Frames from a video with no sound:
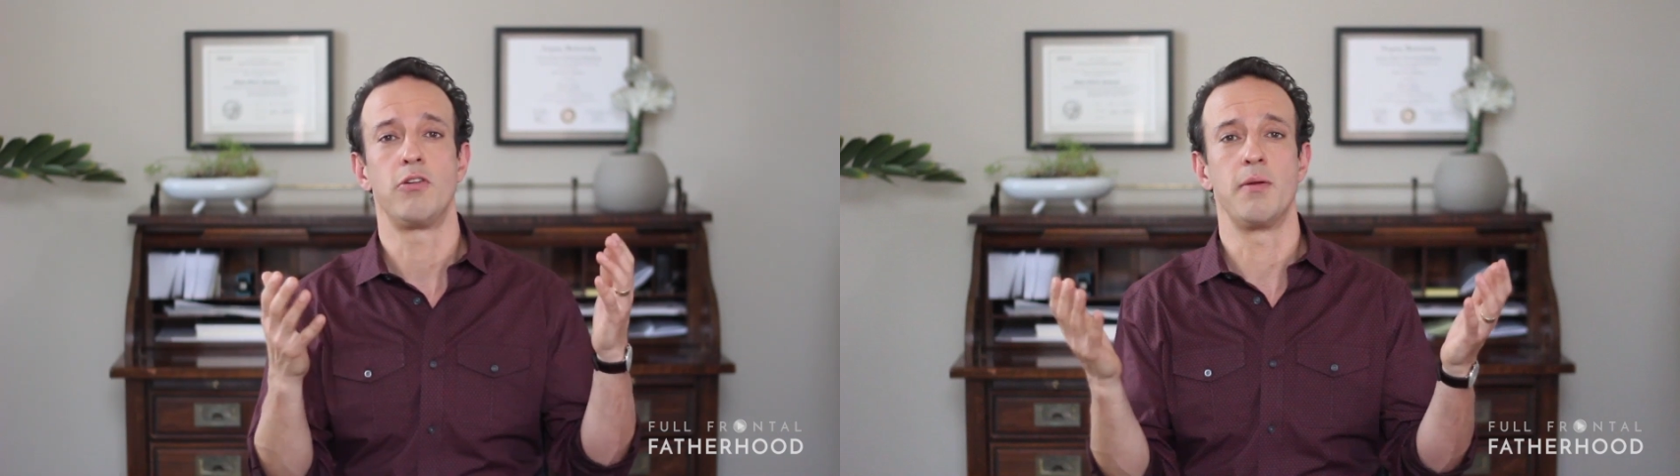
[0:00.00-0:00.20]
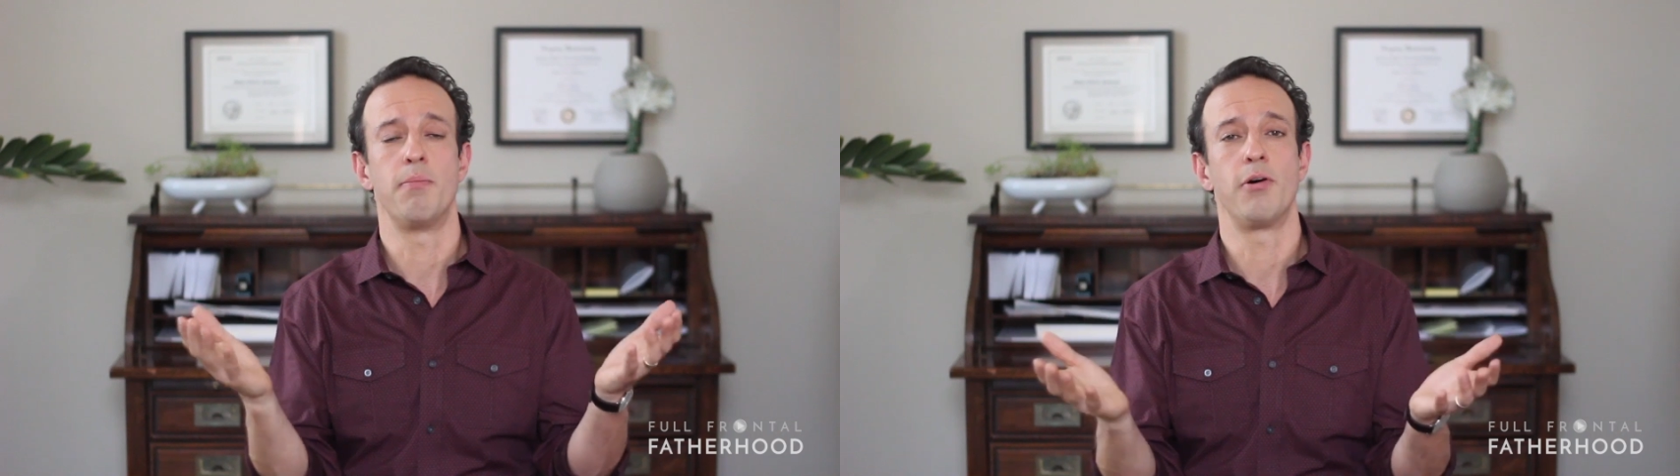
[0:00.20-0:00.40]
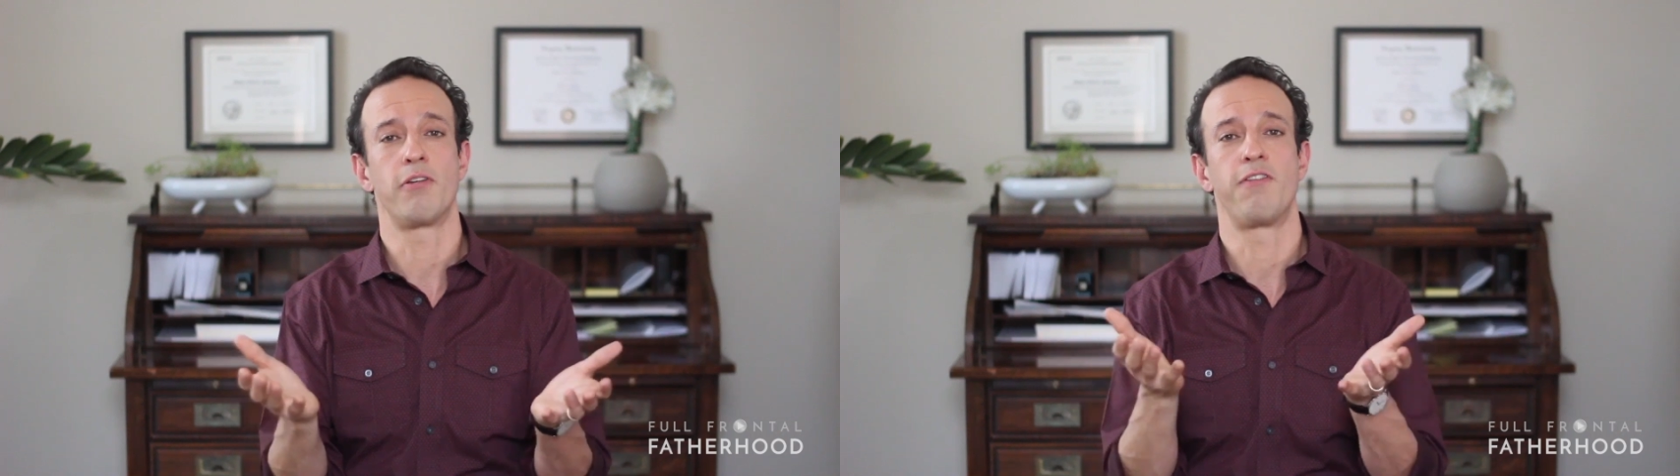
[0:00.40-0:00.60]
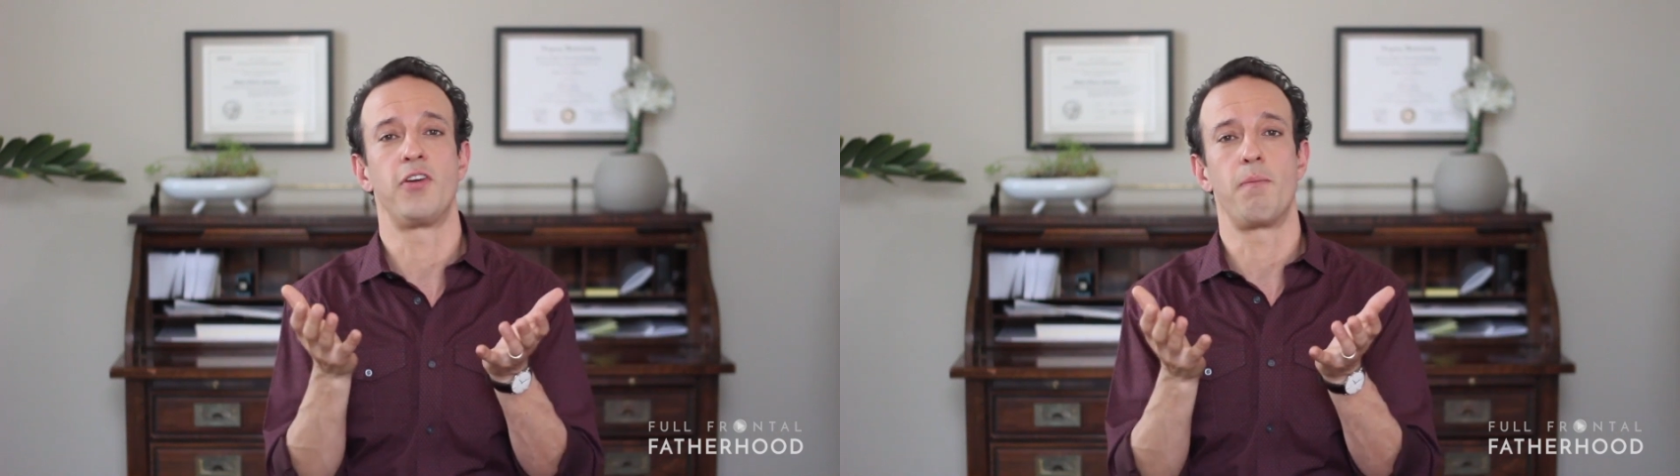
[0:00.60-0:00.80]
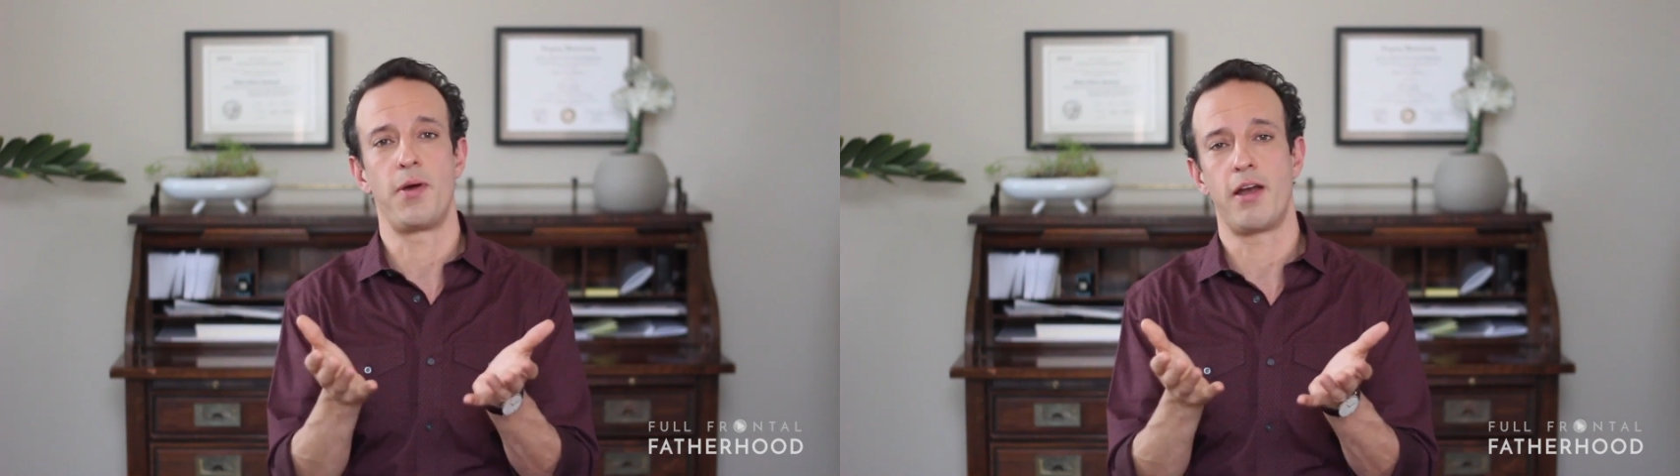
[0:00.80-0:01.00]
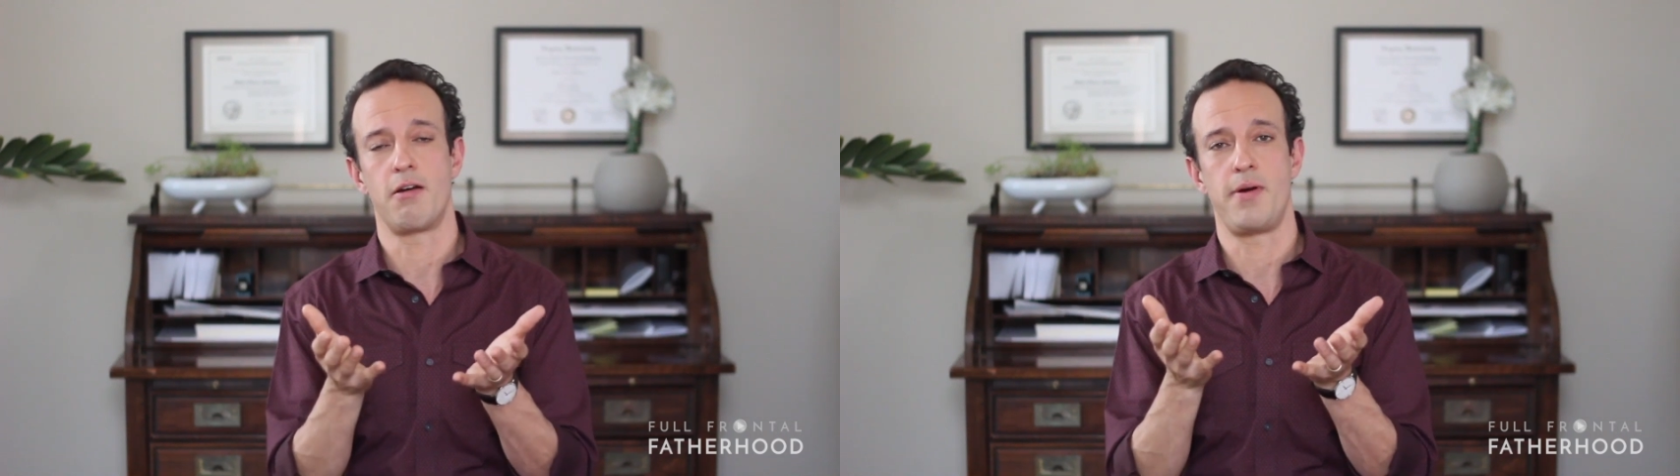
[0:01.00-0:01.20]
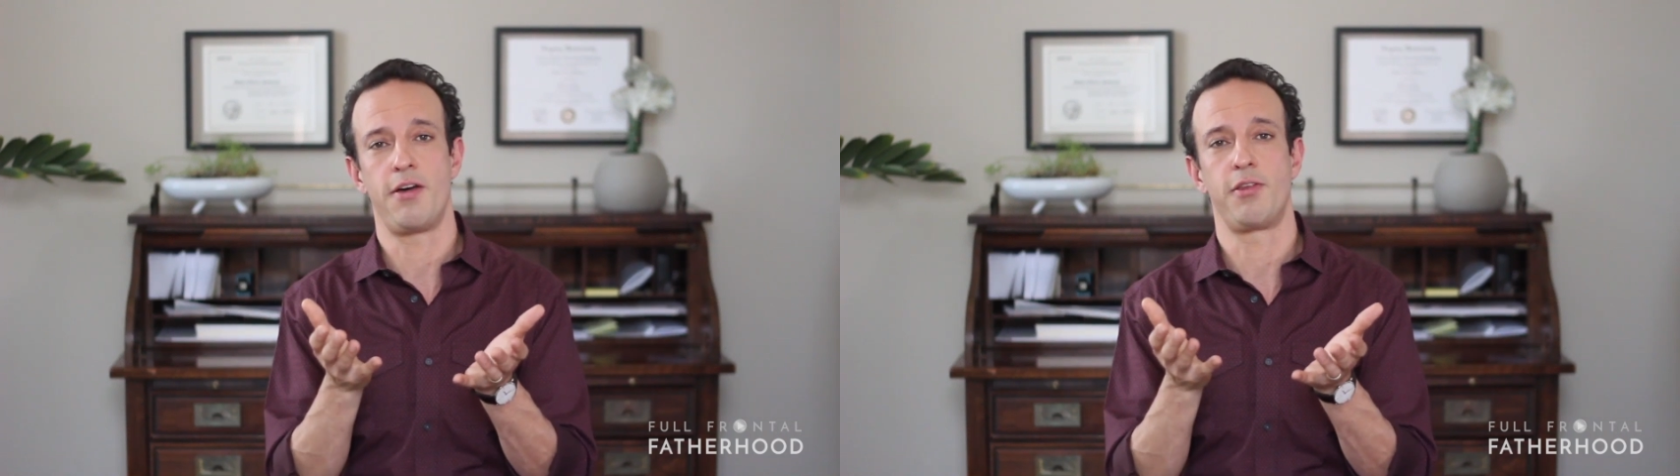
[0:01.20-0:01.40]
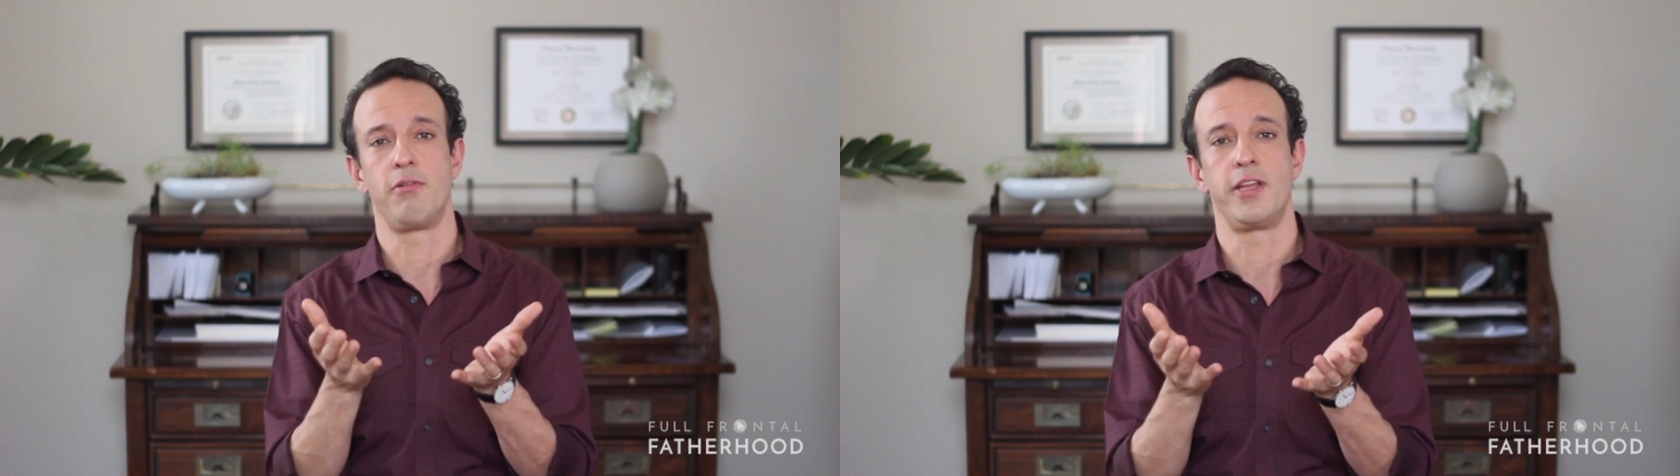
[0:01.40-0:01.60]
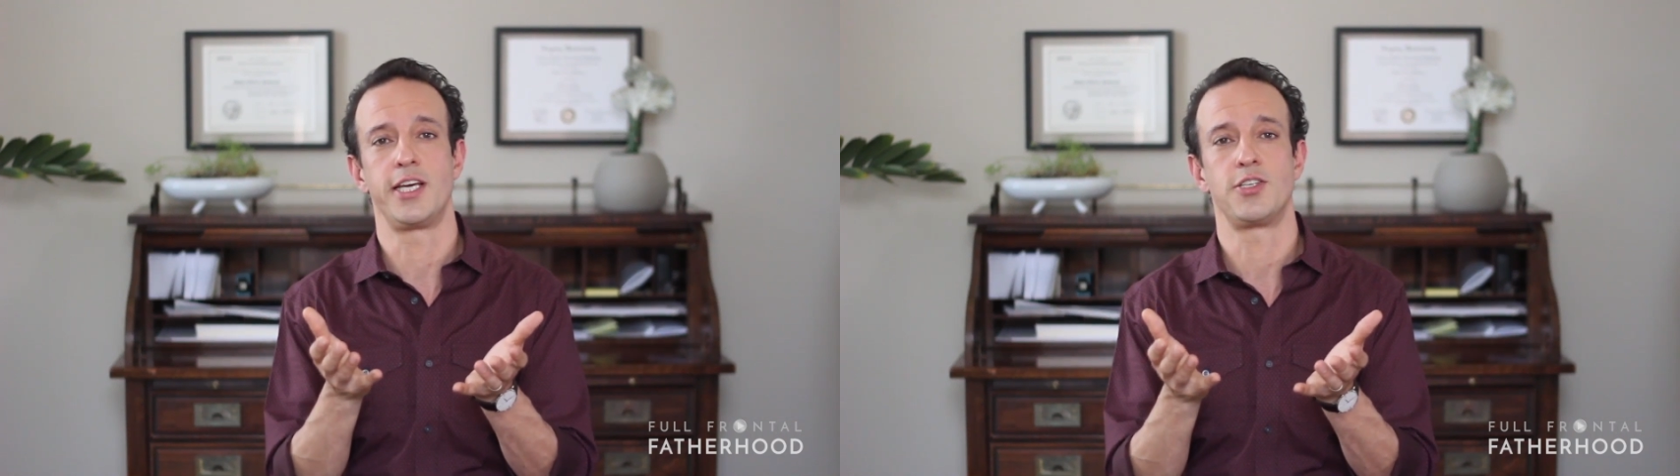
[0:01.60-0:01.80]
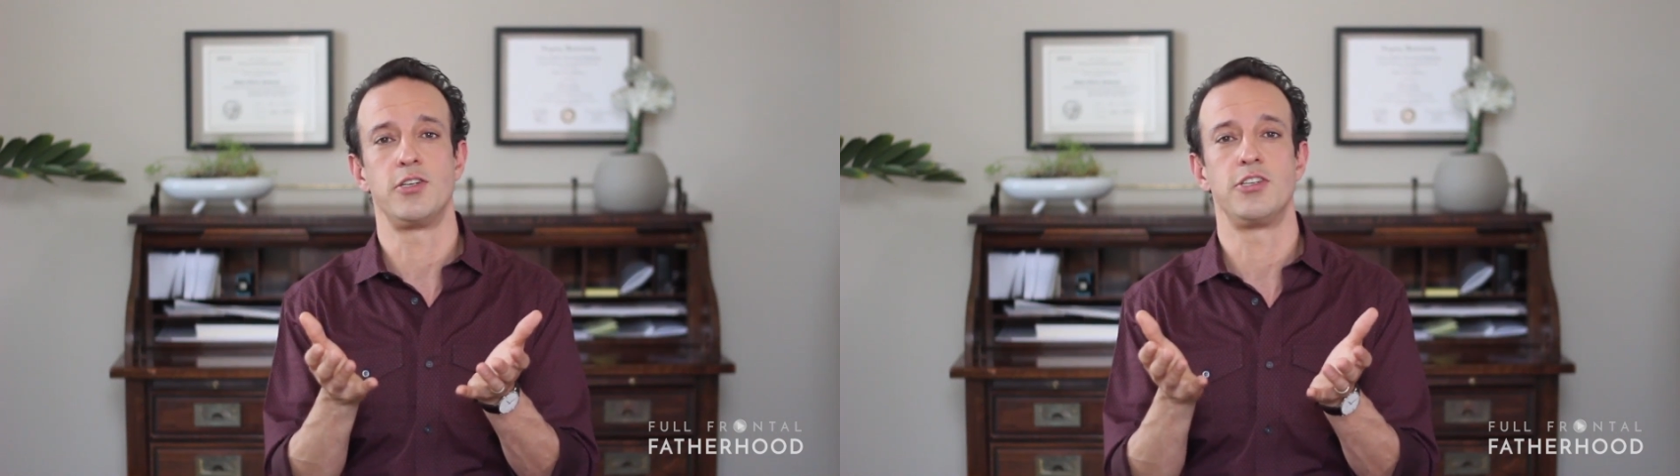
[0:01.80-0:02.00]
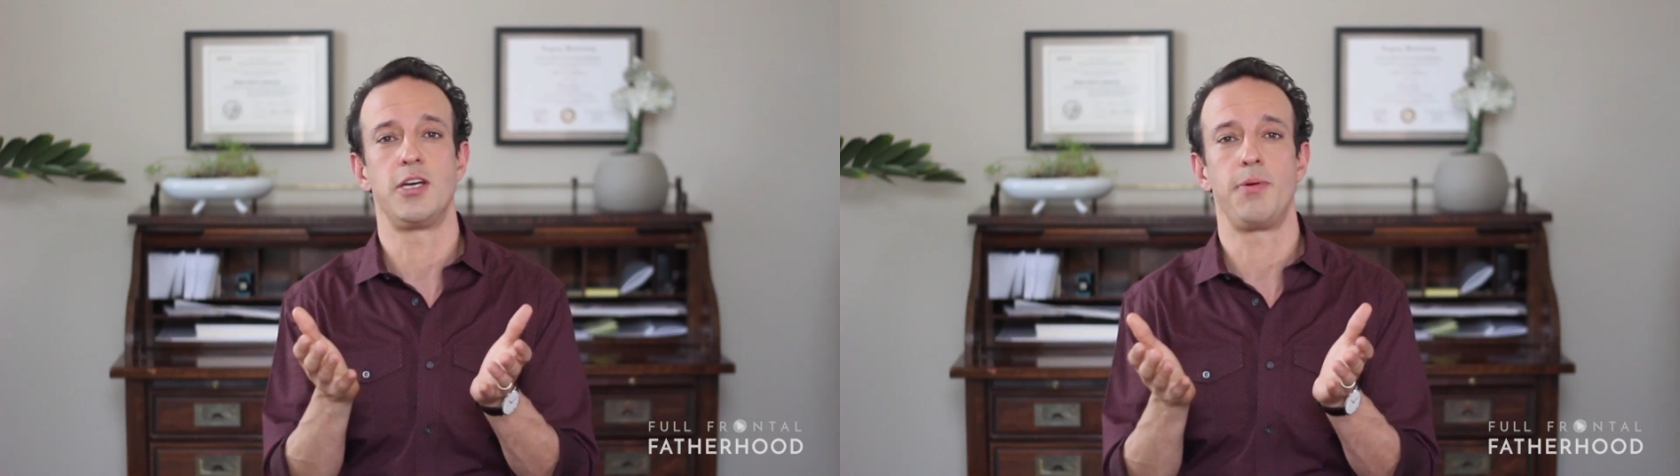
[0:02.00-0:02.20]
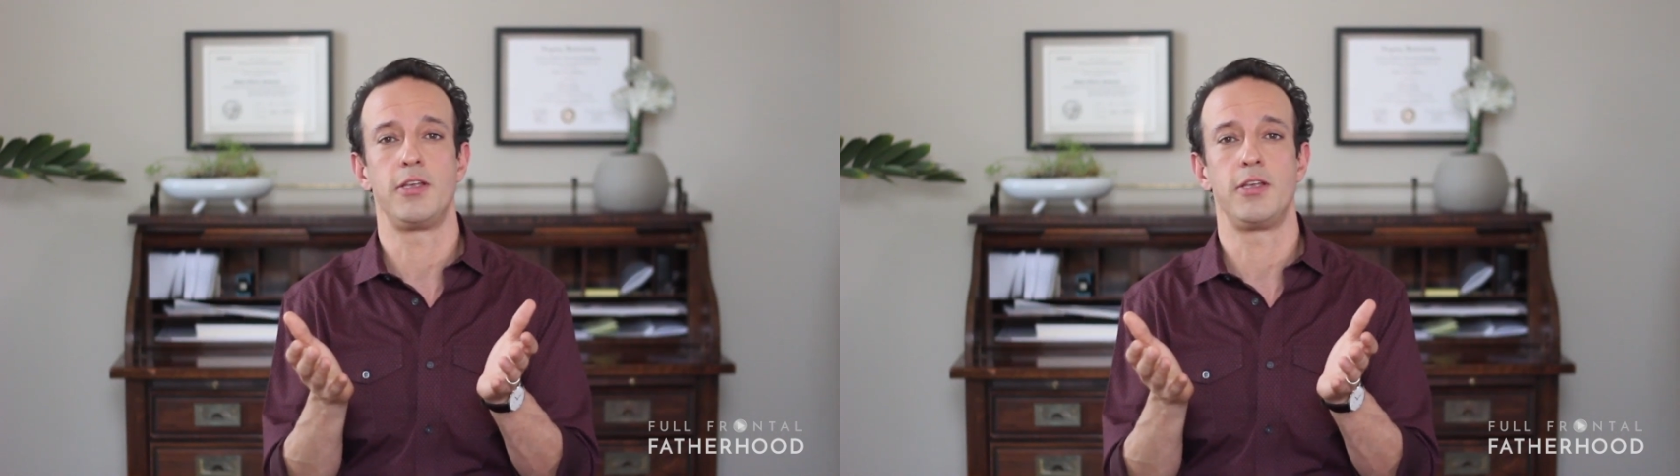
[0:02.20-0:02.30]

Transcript: you can both feel better about the relationship